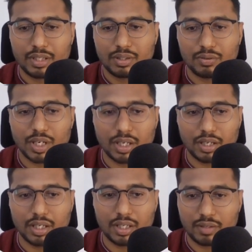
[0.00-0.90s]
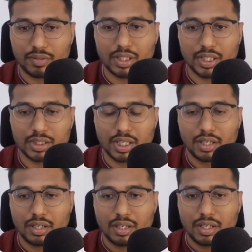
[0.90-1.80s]
to that container with the exec,
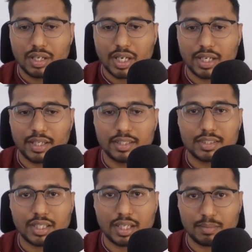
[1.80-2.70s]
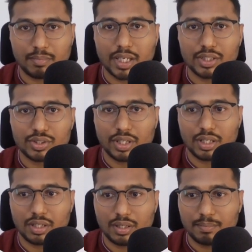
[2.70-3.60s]
and inside that
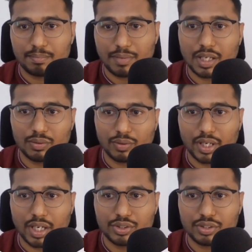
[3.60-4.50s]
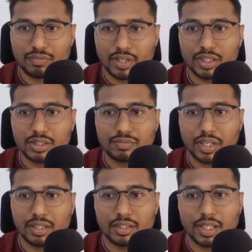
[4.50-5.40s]
mysql path, okay, I should find this
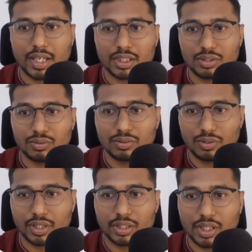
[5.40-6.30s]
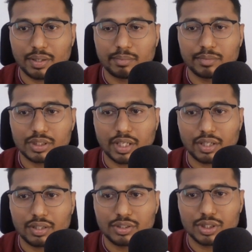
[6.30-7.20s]
file there as well. Okay, I'm
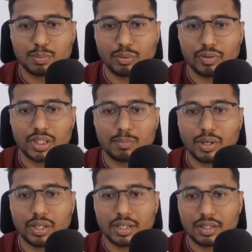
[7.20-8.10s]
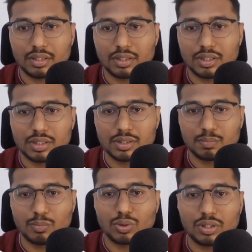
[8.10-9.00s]
just proving the point that this
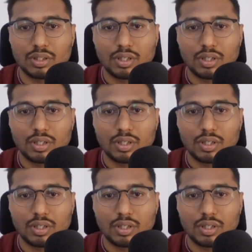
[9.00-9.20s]
both